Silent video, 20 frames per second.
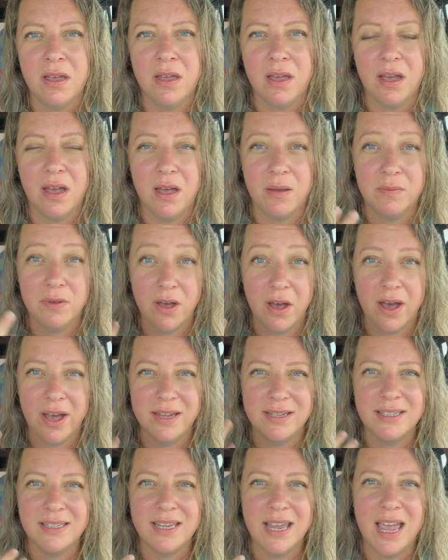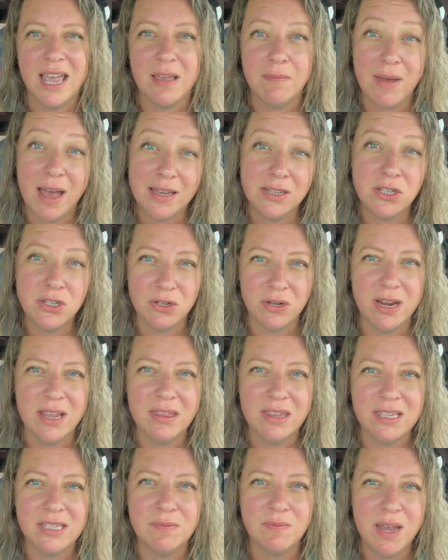um, God saying, my
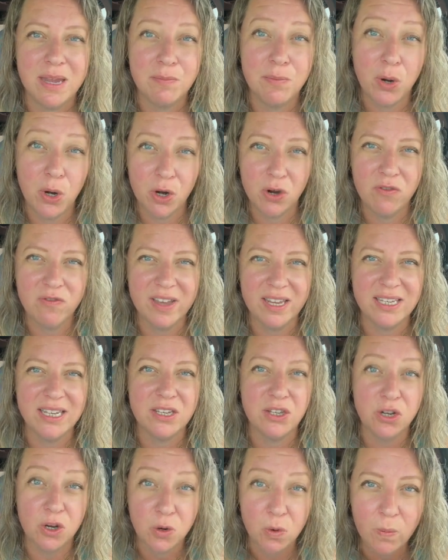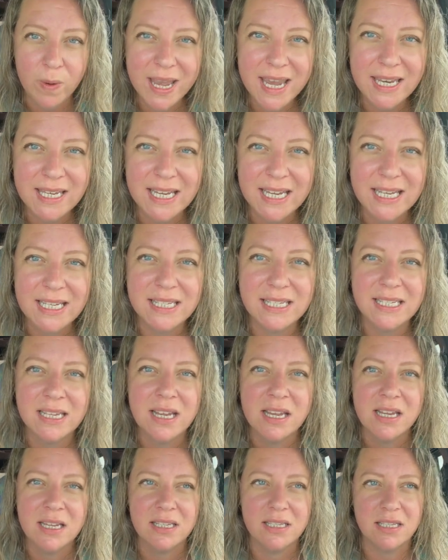strength is made perfect in your weakness.
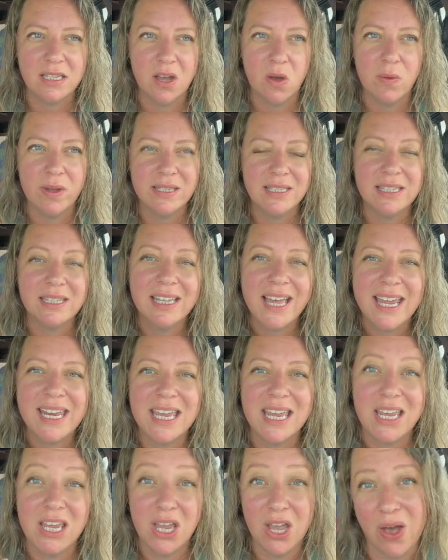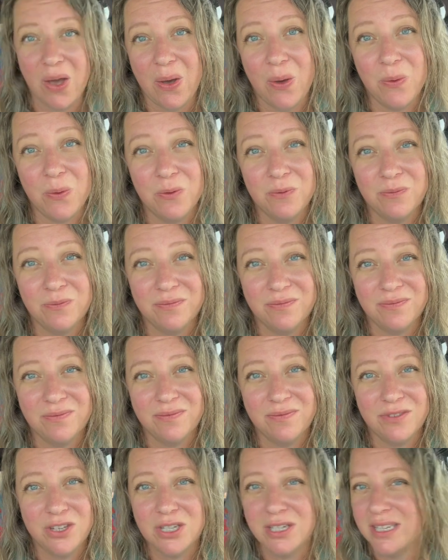So it's letting go,
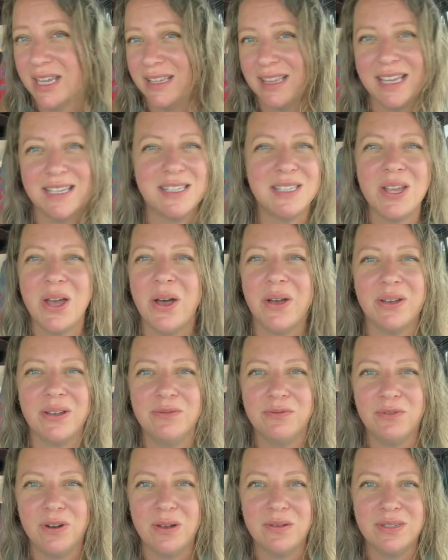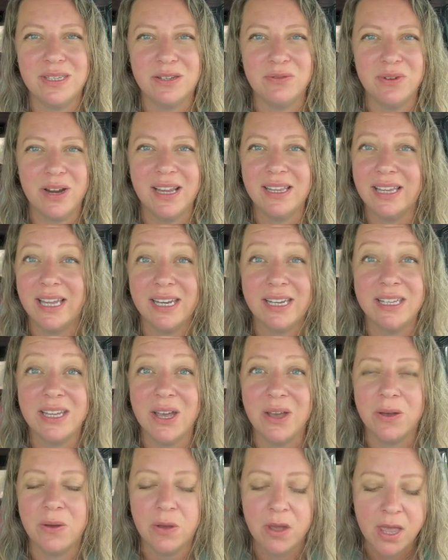just like that song in Frozen, right? Let it
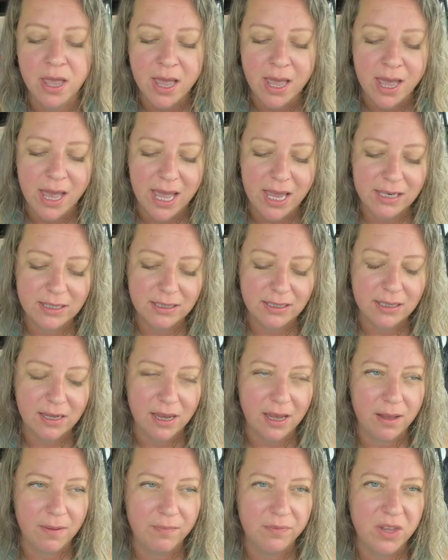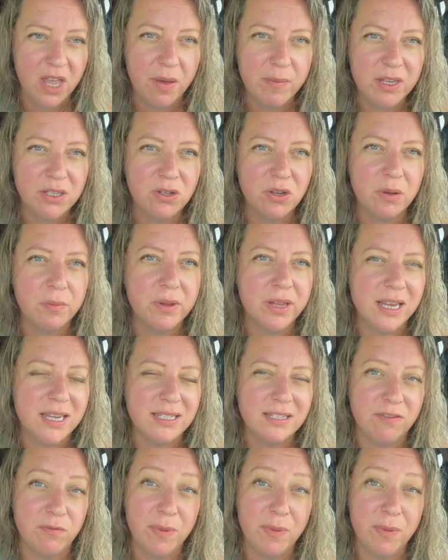go. It's um, coming to a place of